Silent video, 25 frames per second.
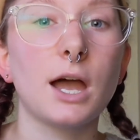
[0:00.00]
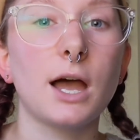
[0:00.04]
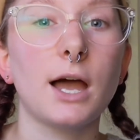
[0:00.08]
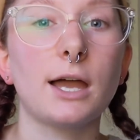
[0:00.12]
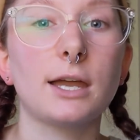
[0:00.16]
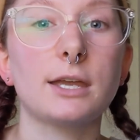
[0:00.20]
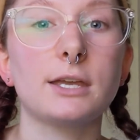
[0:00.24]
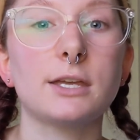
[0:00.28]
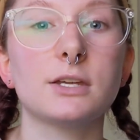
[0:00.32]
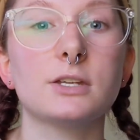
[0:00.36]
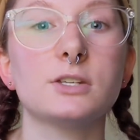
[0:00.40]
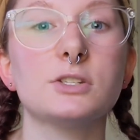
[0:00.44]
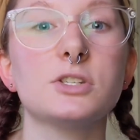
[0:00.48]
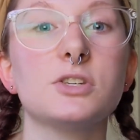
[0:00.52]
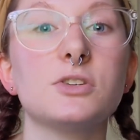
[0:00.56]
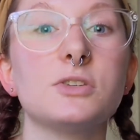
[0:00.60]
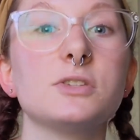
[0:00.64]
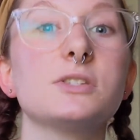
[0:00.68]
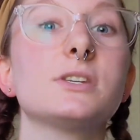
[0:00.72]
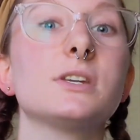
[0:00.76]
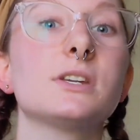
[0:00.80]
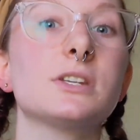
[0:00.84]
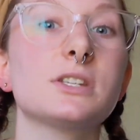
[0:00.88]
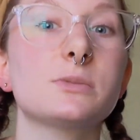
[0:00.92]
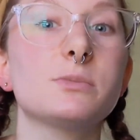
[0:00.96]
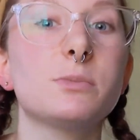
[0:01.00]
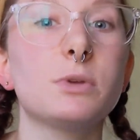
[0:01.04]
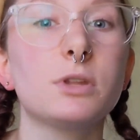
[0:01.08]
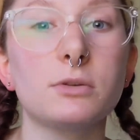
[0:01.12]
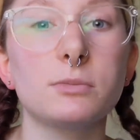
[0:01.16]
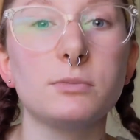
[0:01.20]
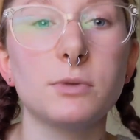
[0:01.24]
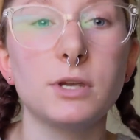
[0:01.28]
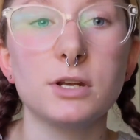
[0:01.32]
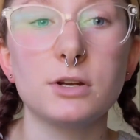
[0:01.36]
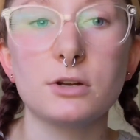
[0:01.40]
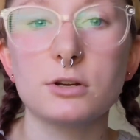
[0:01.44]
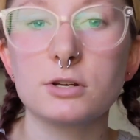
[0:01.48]
I get to 6
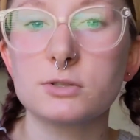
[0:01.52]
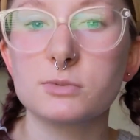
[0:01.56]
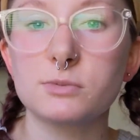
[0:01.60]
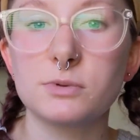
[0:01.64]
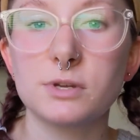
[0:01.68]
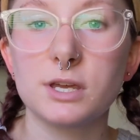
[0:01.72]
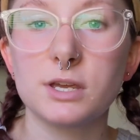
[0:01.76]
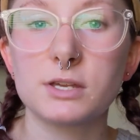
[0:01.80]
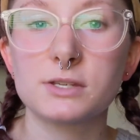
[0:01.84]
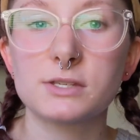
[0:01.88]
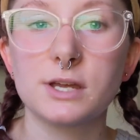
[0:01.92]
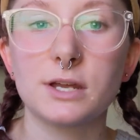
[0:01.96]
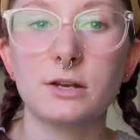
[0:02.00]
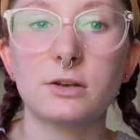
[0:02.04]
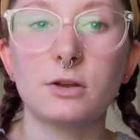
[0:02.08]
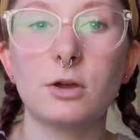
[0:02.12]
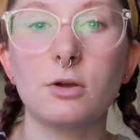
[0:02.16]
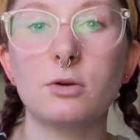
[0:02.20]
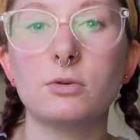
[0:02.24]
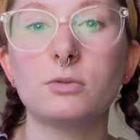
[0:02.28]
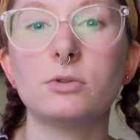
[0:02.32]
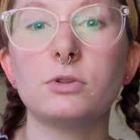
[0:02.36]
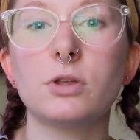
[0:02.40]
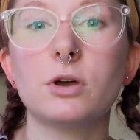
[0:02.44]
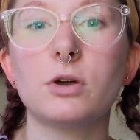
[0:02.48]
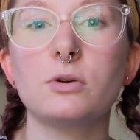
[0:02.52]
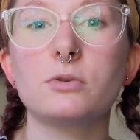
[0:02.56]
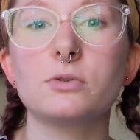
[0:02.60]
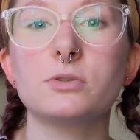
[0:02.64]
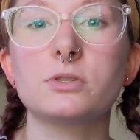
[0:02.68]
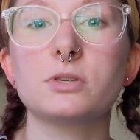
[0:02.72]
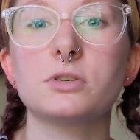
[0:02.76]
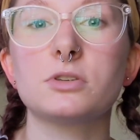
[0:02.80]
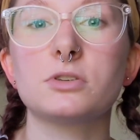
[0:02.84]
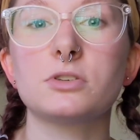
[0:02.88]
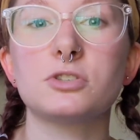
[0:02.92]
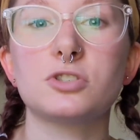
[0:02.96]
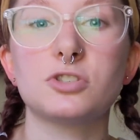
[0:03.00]
millimeters, because I know those